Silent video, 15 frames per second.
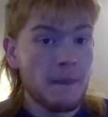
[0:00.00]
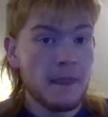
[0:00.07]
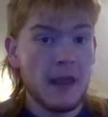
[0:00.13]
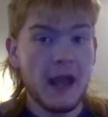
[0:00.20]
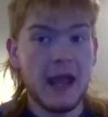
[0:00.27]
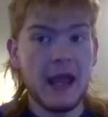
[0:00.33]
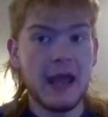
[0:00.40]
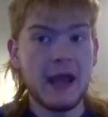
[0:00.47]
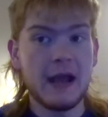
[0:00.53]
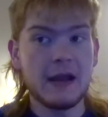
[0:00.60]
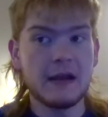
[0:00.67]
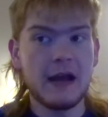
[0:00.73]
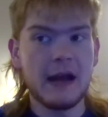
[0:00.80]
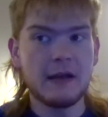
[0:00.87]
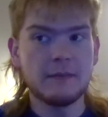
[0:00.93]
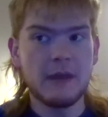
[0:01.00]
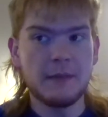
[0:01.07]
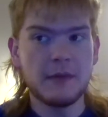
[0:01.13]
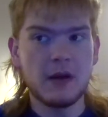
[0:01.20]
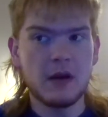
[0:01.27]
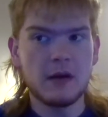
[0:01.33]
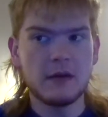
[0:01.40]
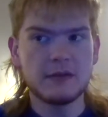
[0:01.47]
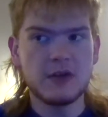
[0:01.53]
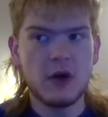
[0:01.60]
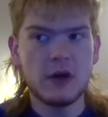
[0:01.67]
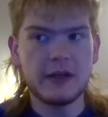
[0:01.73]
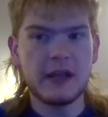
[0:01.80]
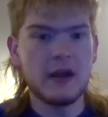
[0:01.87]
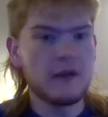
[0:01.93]
And I remember
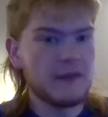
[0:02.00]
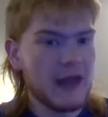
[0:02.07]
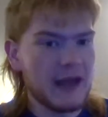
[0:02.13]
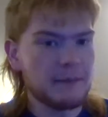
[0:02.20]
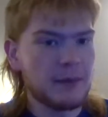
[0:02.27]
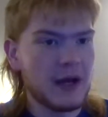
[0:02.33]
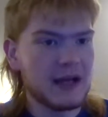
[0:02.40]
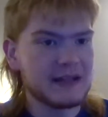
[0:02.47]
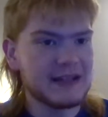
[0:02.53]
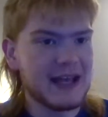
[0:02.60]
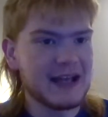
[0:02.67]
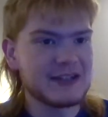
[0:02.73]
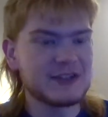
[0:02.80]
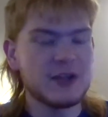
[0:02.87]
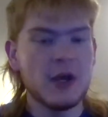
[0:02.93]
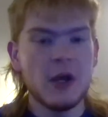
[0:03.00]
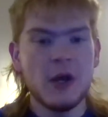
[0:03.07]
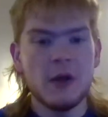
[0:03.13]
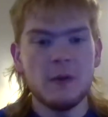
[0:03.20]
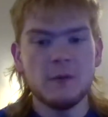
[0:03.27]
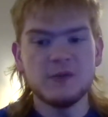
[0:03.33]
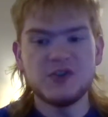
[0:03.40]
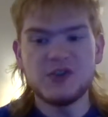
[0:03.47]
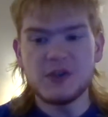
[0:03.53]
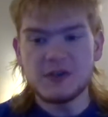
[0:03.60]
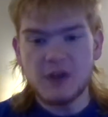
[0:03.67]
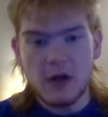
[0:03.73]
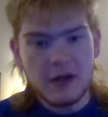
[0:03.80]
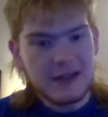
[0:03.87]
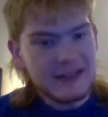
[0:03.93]
talking on that podcast, does
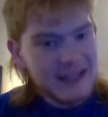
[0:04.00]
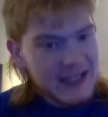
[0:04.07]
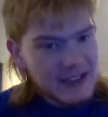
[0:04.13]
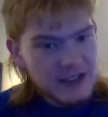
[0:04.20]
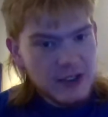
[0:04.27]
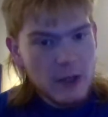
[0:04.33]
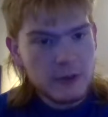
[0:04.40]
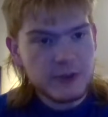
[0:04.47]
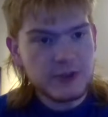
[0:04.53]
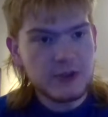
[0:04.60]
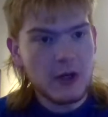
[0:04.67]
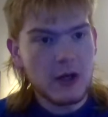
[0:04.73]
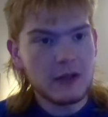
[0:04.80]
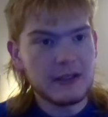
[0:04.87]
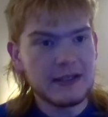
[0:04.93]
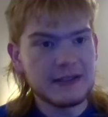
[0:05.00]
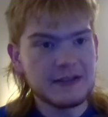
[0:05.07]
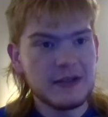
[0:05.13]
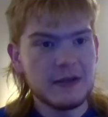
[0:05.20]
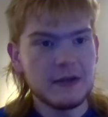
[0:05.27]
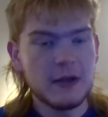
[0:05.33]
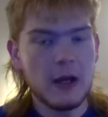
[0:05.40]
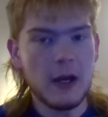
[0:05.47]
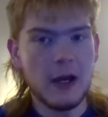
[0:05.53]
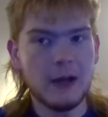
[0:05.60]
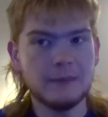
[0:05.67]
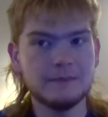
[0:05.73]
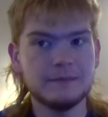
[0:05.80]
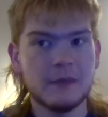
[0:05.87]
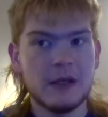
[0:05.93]
ARCA need to go to Charlotte?
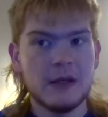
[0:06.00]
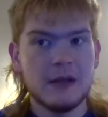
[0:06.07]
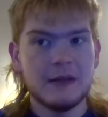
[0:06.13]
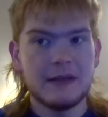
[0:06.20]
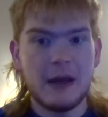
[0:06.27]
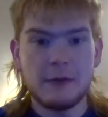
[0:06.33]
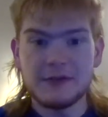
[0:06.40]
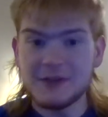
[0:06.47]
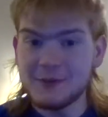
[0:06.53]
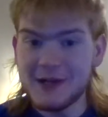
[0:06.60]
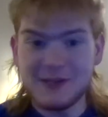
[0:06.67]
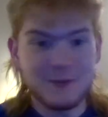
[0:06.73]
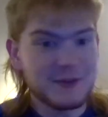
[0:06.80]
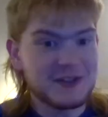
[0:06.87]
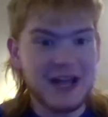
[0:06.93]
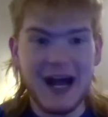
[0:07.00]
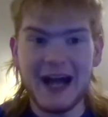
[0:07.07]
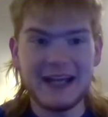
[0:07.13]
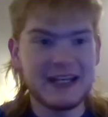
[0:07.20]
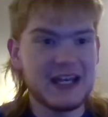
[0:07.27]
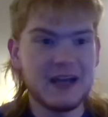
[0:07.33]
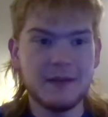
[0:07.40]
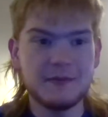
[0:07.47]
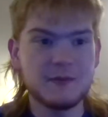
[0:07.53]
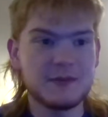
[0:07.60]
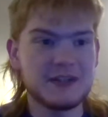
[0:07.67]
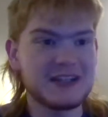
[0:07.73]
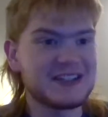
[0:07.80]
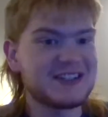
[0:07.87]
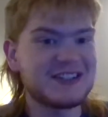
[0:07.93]
That was the race where Ty Gibbs
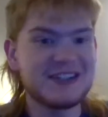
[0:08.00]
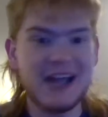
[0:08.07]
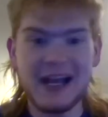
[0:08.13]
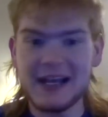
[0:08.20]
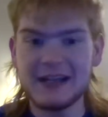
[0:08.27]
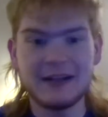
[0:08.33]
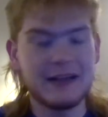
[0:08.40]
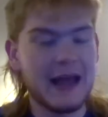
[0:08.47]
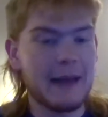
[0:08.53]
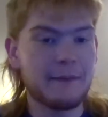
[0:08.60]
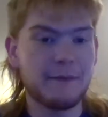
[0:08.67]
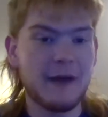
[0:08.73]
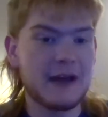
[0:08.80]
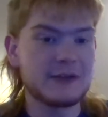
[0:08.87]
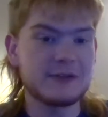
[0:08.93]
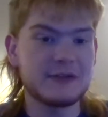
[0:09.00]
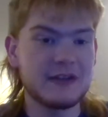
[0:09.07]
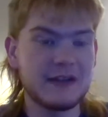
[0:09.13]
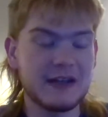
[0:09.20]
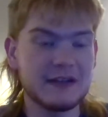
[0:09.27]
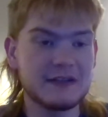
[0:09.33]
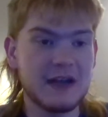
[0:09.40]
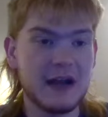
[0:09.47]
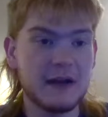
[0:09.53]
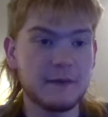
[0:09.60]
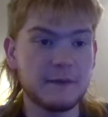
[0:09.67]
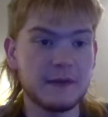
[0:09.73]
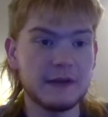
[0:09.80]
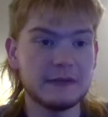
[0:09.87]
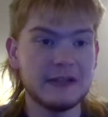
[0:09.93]
was a second a lap faster than the entire
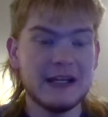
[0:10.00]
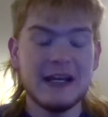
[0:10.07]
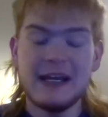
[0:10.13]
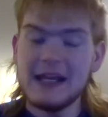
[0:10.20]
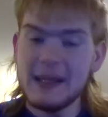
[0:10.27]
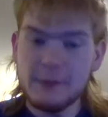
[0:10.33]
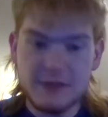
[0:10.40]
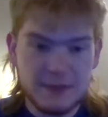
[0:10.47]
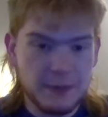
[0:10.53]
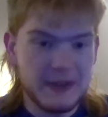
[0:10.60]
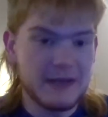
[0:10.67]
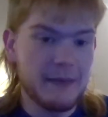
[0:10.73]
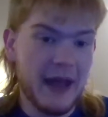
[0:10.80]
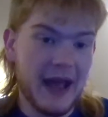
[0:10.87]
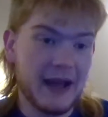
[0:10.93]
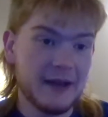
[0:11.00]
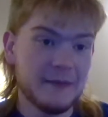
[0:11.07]
field. It was pretty bad.